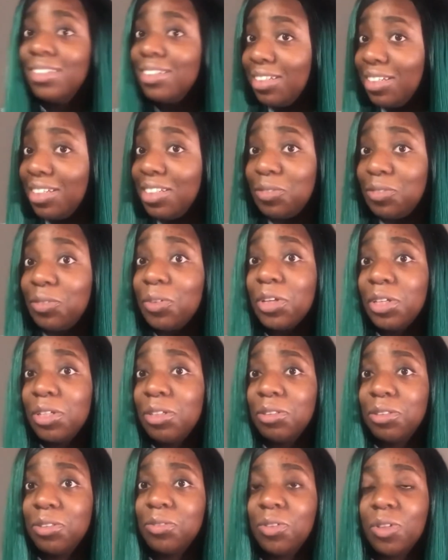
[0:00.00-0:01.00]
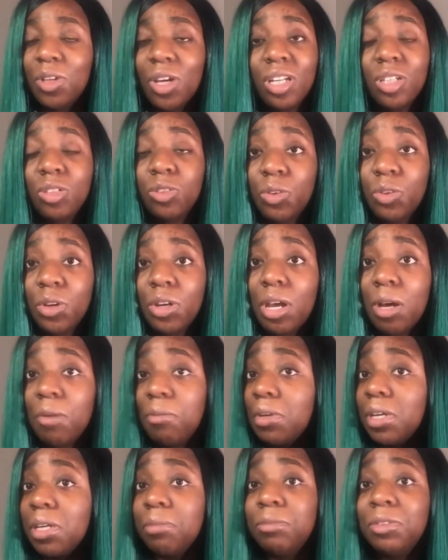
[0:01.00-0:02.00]
It's very useful and it's very
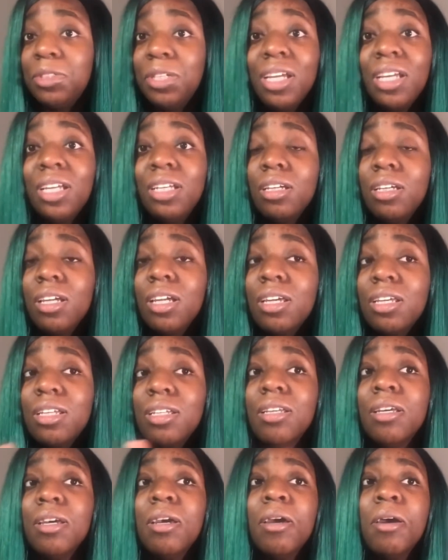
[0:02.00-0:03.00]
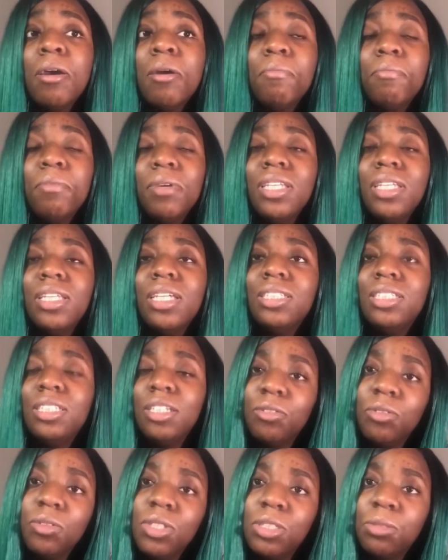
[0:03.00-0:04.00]
helpful. It can be the
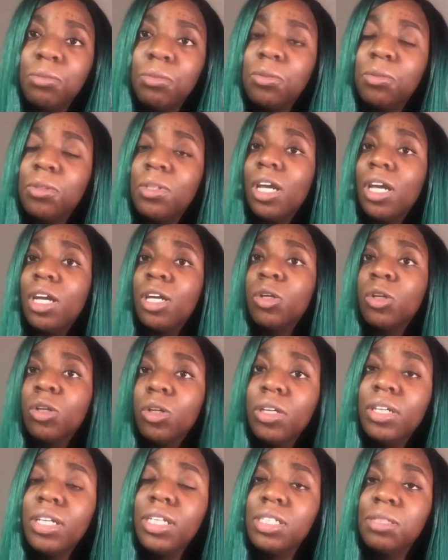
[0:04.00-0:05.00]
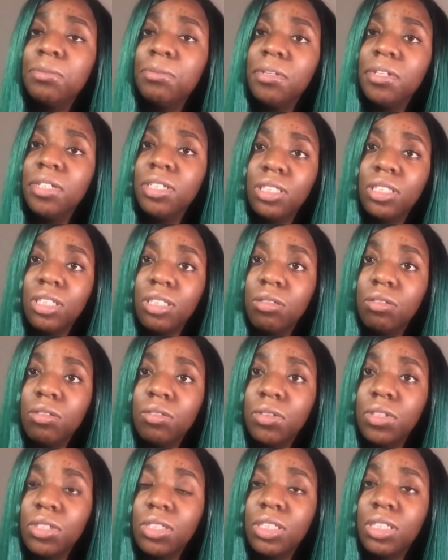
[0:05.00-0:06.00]
difference between a good experience at
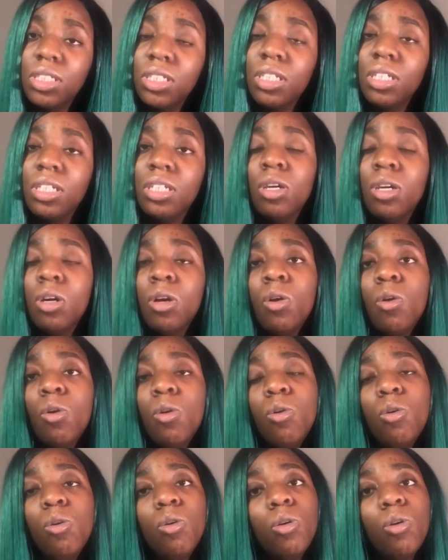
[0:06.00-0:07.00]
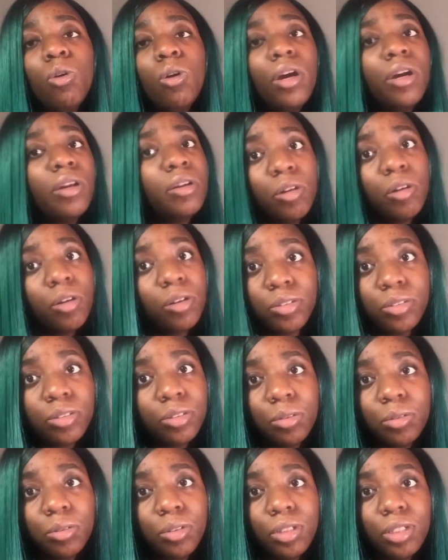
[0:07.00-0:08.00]
university or a not
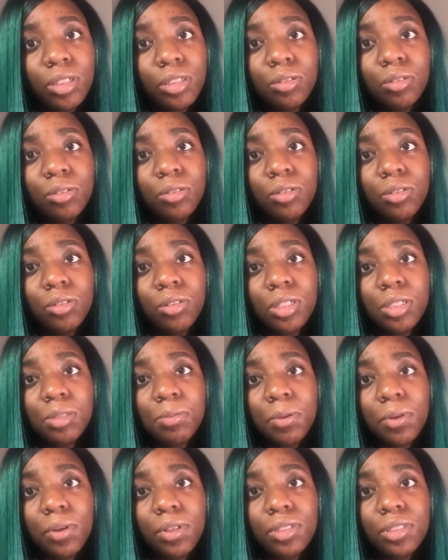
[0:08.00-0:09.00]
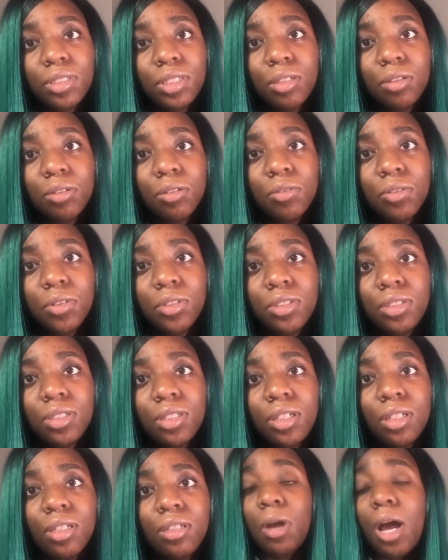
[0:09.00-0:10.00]
so good experience at
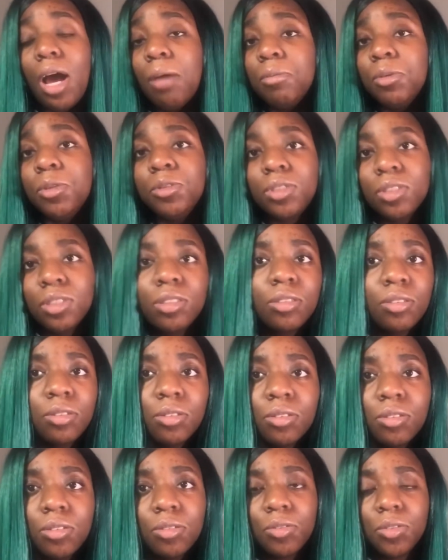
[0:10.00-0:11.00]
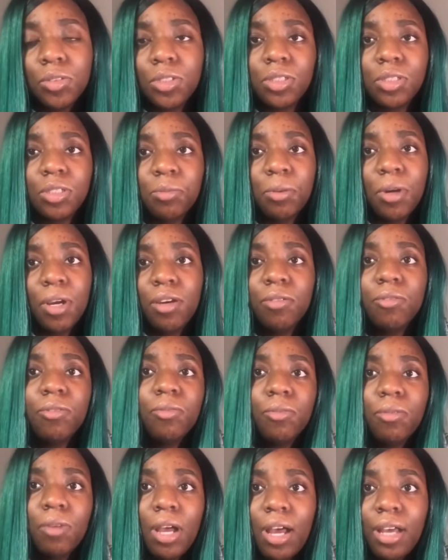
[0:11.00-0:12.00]
university. I'm using University of Brighton
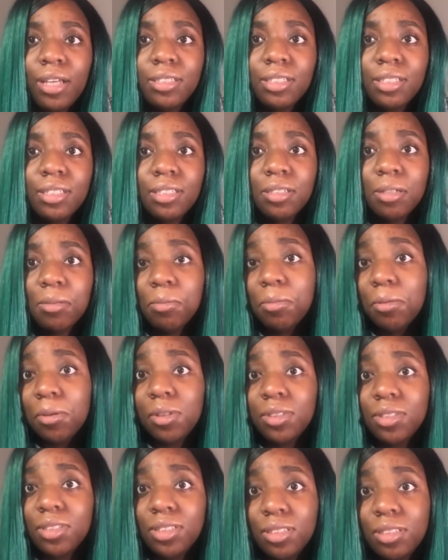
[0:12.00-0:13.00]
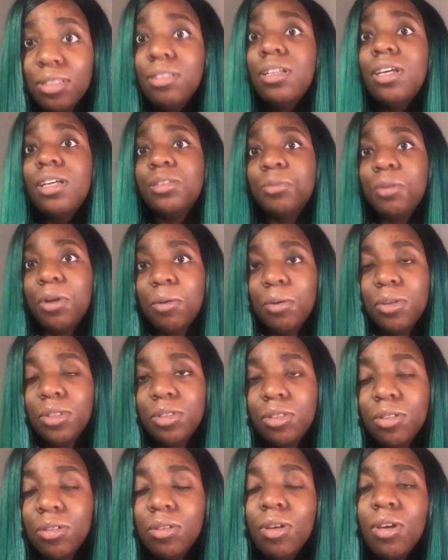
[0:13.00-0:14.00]
as an example because that's where I went
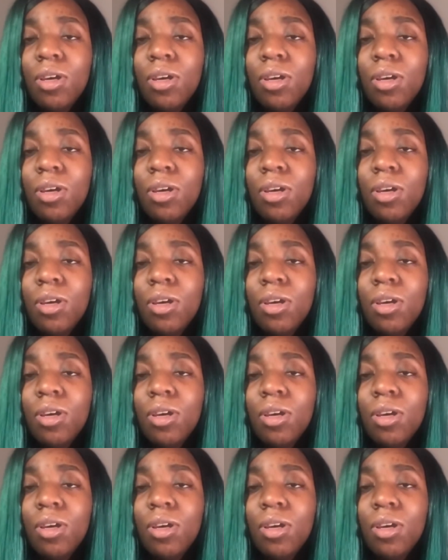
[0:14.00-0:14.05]
to.